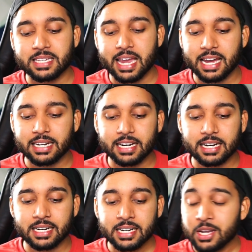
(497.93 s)
And
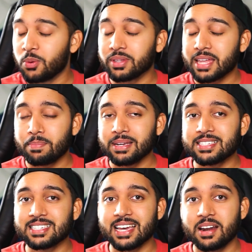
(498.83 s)
with that being
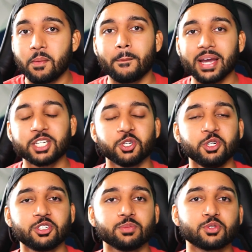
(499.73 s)
said, make sure
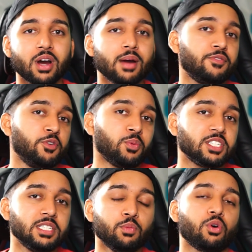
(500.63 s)
you subscribe if you want
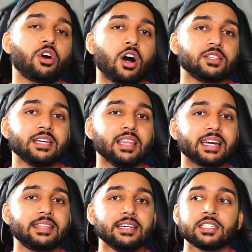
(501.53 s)
to see more content
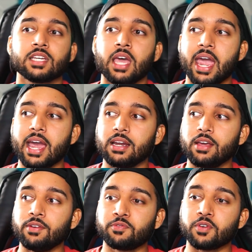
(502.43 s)
like this. And
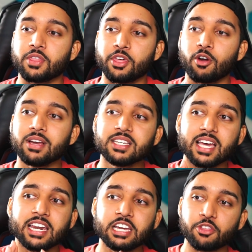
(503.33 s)
if there is
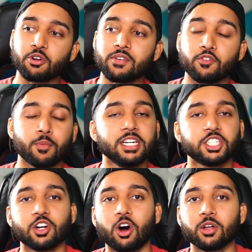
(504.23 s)
any other
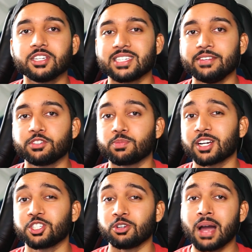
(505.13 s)
information on this Eve
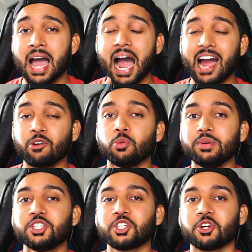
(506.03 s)
Spectrum, I will
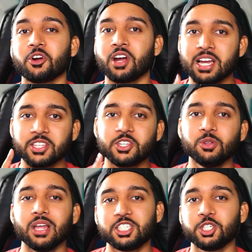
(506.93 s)
be sure to
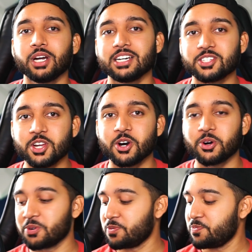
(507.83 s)
let you guys know.